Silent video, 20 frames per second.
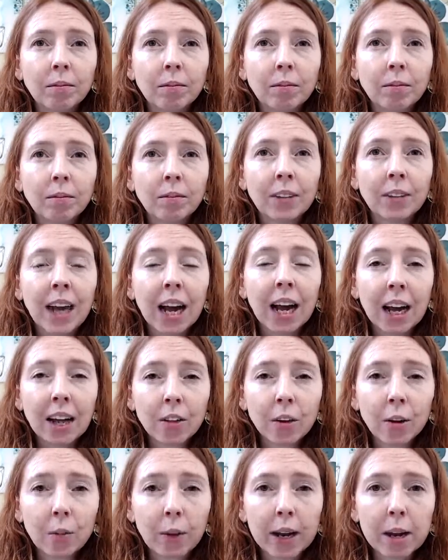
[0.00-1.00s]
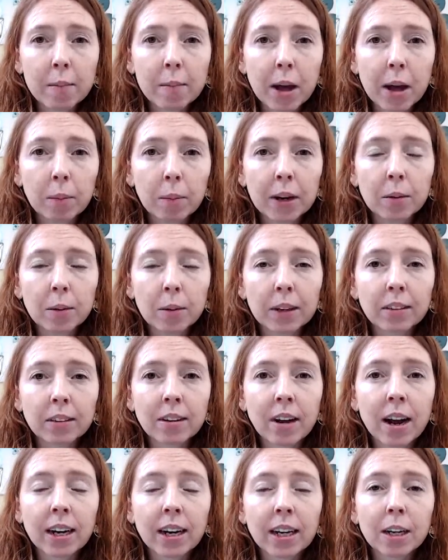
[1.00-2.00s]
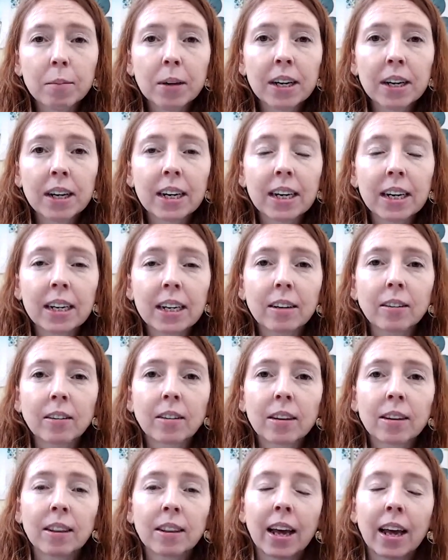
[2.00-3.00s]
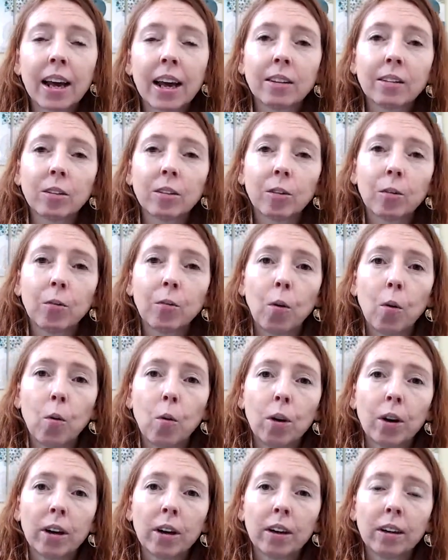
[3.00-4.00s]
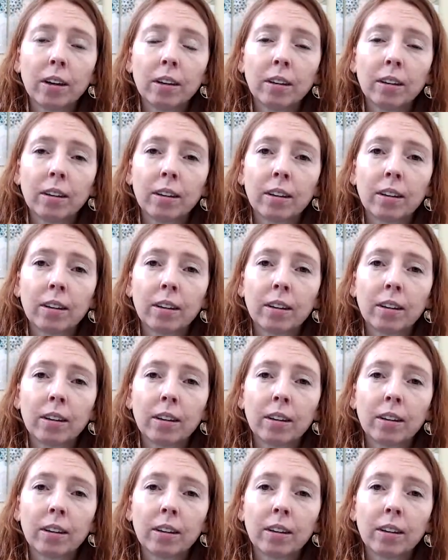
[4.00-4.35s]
The other way in helping with time is that for